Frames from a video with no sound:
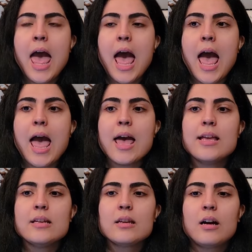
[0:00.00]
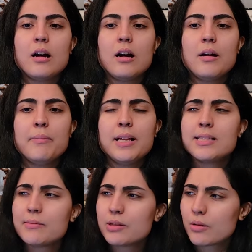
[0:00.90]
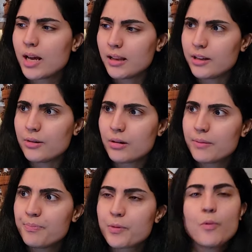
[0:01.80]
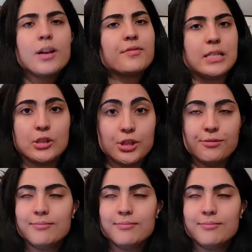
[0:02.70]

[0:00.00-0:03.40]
And Elizabeth or Eleanor, one of these two.